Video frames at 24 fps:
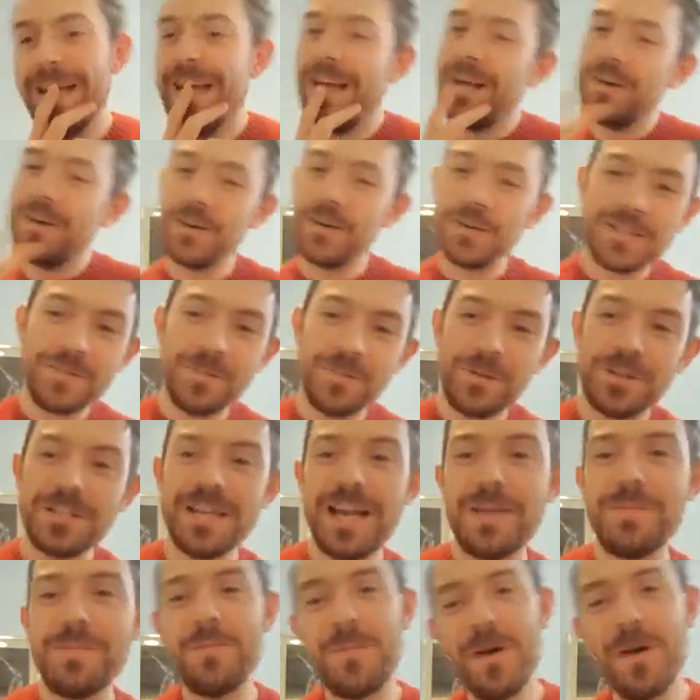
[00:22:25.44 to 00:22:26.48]
Not so much
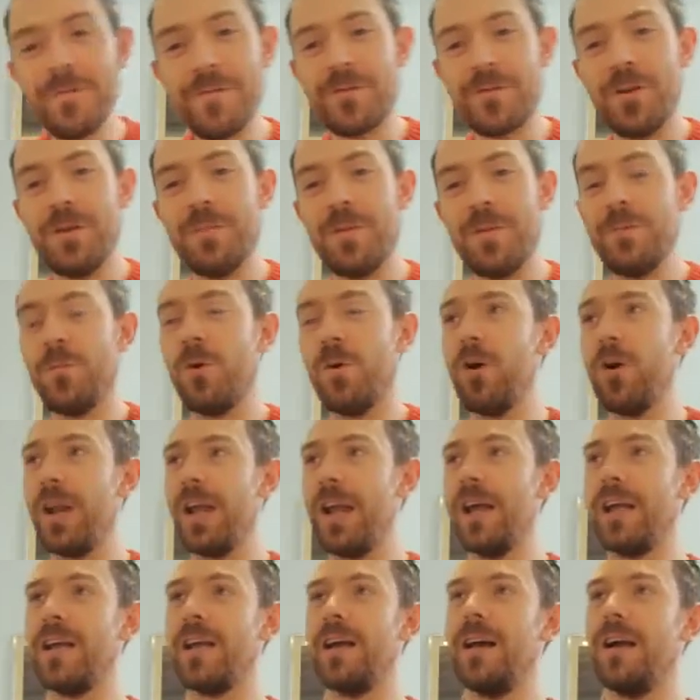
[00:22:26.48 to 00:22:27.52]
I'm above you, but more
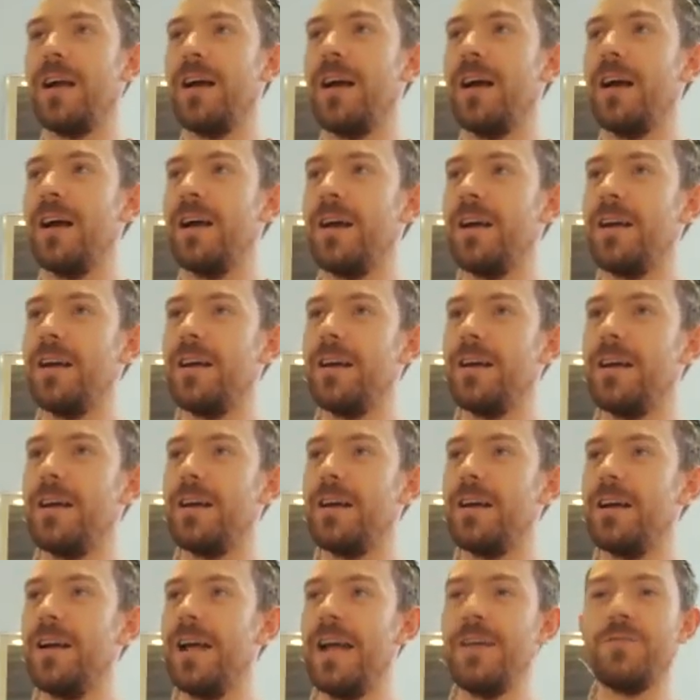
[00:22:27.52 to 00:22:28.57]
like
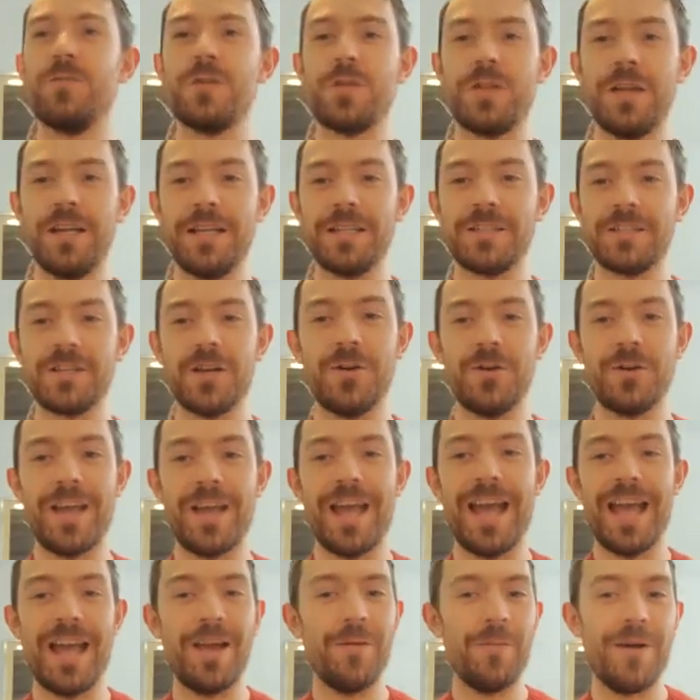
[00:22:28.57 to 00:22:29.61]
everything's
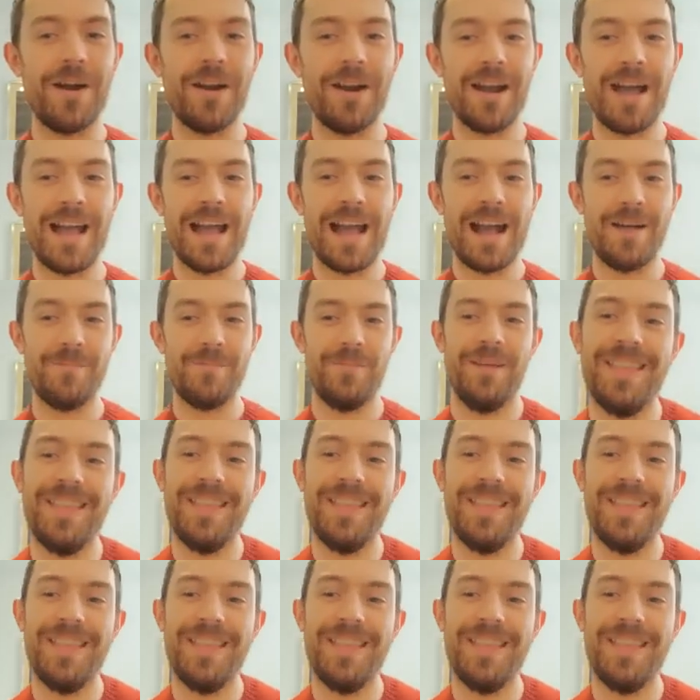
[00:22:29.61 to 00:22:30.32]
okay where I am.